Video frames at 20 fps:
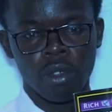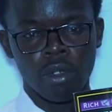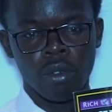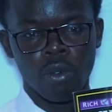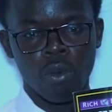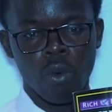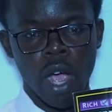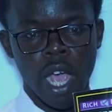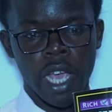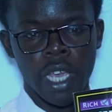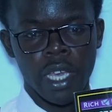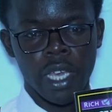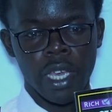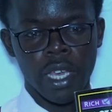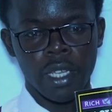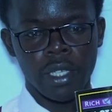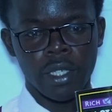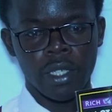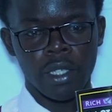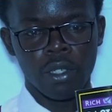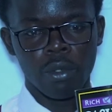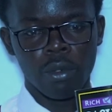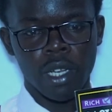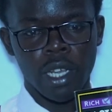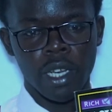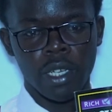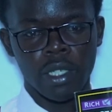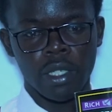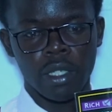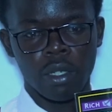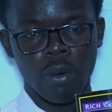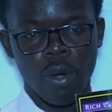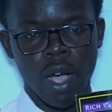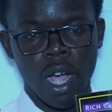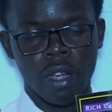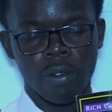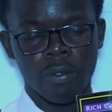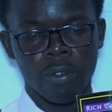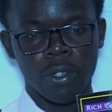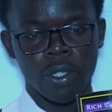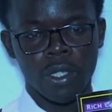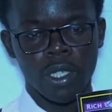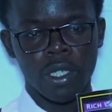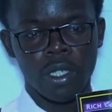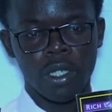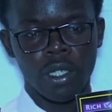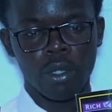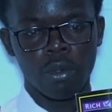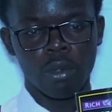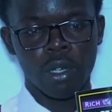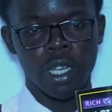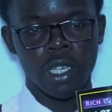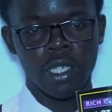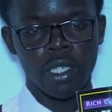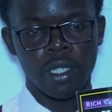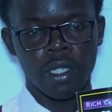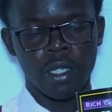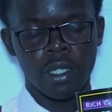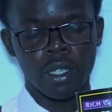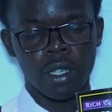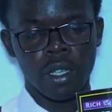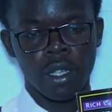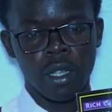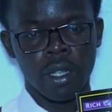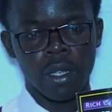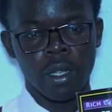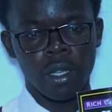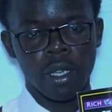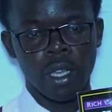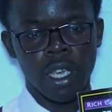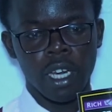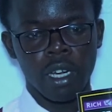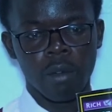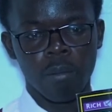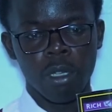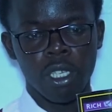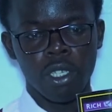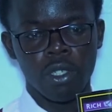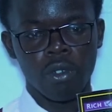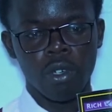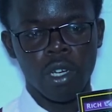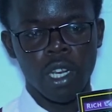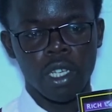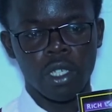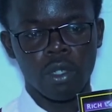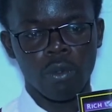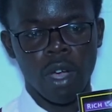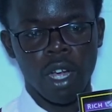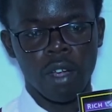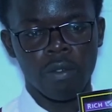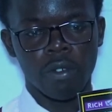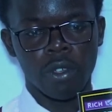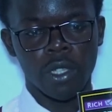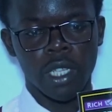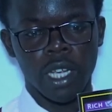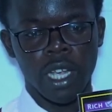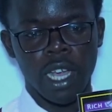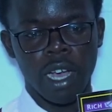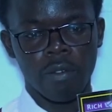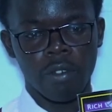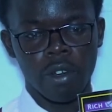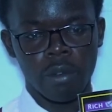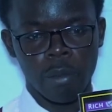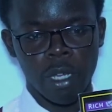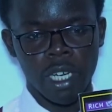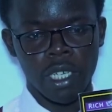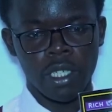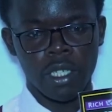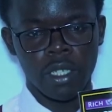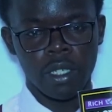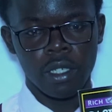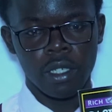Why A Students Work for C Students and B Students Work for the Government,